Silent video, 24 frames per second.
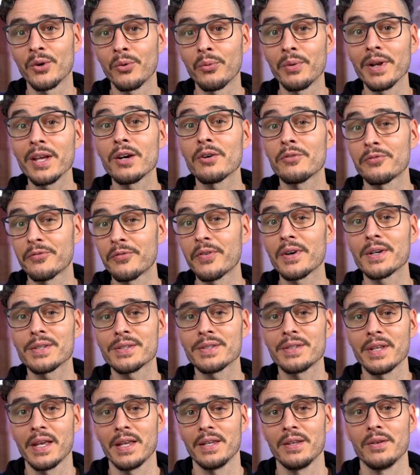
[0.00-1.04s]
the real
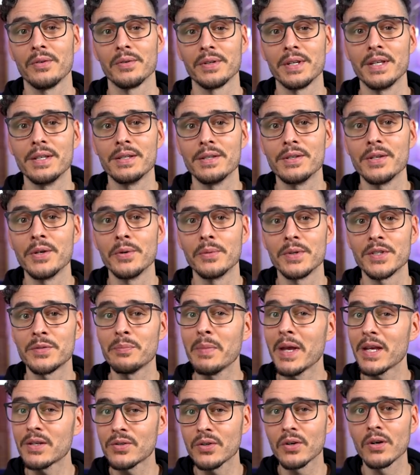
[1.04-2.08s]
first thing you'll need to do is
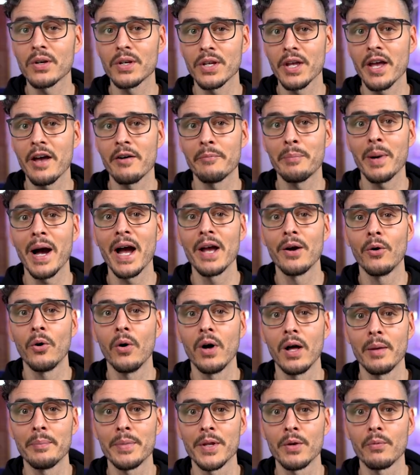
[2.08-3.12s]
make sure you have
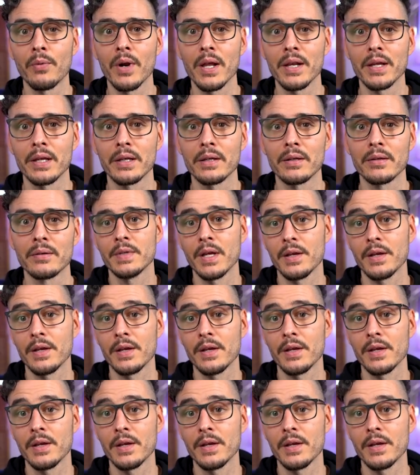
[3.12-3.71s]
Pi-hole up and running.